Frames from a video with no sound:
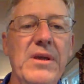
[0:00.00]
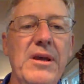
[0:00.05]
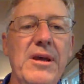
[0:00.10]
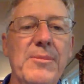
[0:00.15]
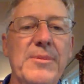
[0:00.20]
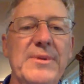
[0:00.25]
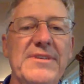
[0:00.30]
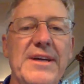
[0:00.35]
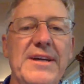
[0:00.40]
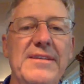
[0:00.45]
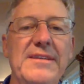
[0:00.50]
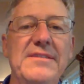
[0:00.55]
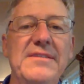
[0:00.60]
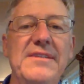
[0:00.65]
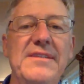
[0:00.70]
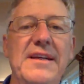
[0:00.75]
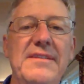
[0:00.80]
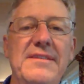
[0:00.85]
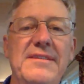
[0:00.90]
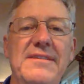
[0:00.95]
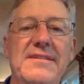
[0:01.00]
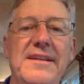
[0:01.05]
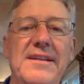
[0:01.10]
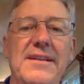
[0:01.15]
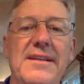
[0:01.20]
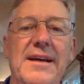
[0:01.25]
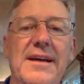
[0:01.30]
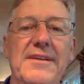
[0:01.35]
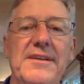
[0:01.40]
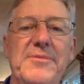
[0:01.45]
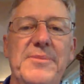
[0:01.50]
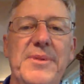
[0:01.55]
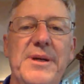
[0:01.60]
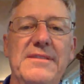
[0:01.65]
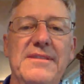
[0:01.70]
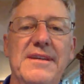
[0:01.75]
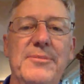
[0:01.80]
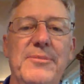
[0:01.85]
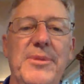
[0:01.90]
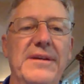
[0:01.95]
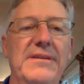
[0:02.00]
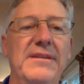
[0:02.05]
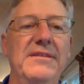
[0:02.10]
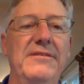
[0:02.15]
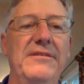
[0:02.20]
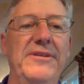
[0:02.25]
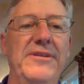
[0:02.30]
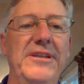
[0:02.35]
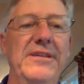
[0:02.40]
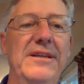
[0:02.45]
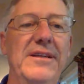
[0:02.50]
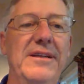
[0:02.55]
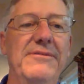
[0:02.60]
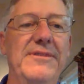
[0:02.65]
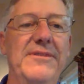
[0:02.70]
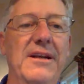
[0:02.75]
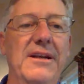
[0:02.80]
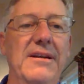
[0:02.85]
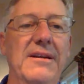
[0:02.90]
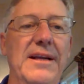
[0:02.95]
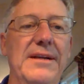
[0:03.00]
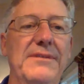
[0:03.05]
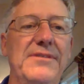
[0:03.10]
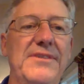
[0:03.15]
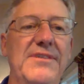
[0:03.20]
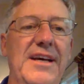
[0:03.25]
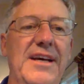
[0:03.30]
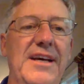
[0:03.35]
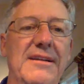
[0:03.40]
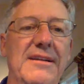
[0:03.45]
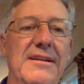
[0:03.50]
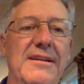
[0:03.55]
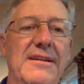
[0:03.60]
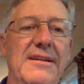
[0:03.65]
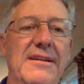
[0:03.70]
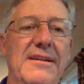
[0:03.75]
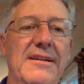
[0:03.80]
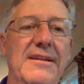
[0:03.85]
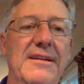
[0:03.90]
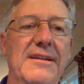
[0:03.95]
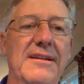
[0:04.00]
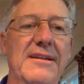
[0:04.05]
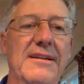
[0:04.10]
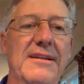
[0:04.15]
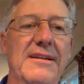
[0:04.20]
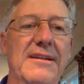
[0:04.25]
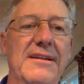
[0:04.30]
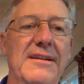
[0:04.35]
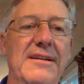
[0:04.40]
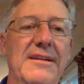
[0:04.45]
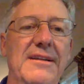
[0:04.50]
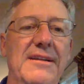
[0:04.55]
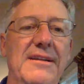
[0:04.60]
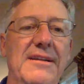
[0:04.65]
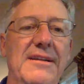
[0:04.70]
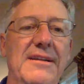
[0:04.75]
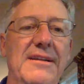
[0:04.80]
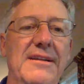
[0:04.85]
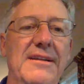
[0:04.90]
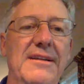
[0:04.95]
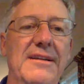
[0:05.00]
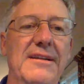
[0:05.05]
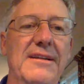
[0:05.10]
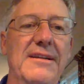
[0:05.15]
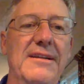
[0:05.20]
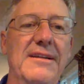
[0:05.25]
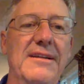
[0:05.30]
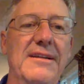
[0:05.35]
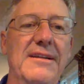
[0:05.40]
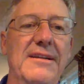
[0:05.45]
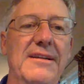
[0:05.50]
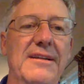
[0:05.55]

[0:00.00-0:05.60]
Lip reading: Besides censusing the ospreys on Martha's Vineyard, I've done a lot of satellite tracking, and I think many of you have